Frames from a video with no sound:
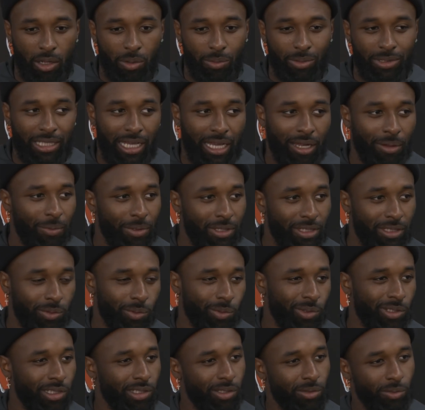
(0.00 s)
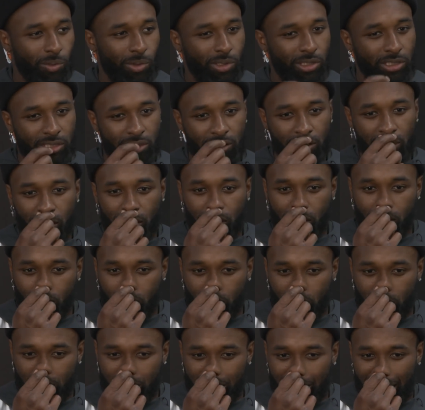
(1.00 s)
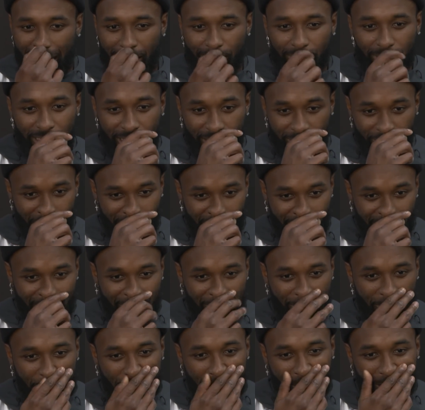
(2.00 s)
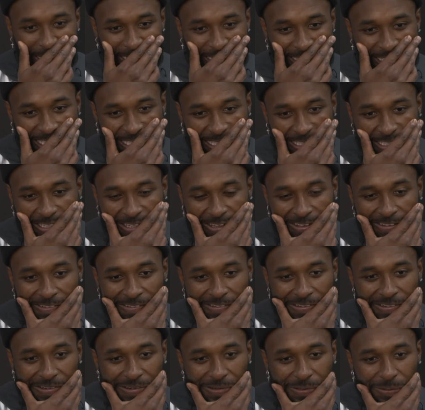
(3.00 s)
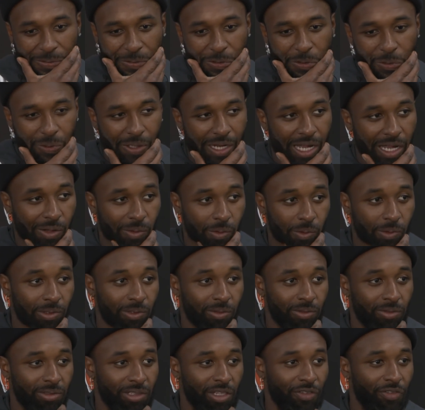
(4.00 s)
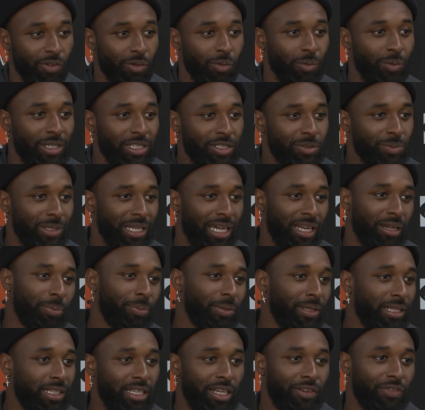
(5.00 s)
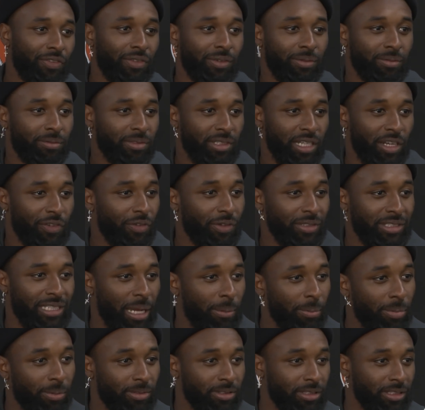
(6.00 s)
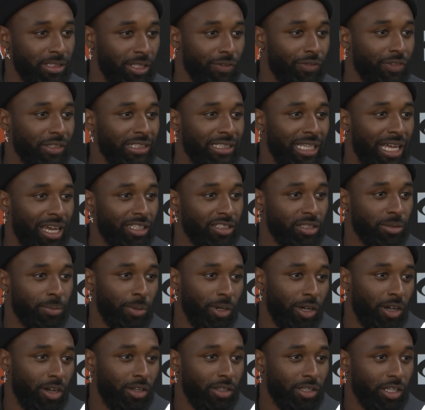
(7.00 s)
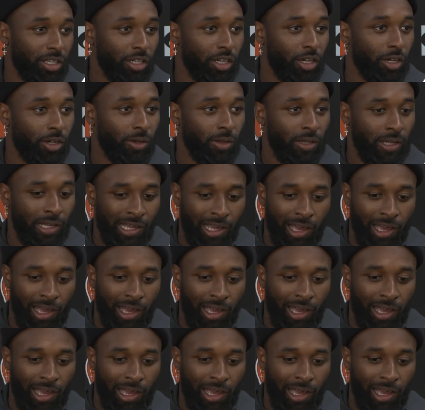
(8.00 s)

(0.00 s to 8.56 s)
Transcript: with that we still establishing one. You know, I think, you know, throughout different weeks we gotta play different styles of ball, you know.